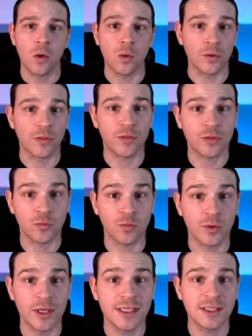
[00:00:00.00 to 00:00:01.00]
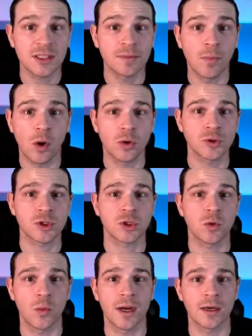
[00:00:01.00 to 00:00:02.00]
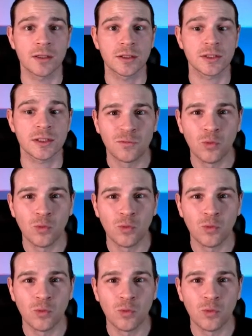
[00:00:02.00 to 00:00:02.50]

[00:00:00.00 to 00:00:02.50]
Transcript: or three small squares.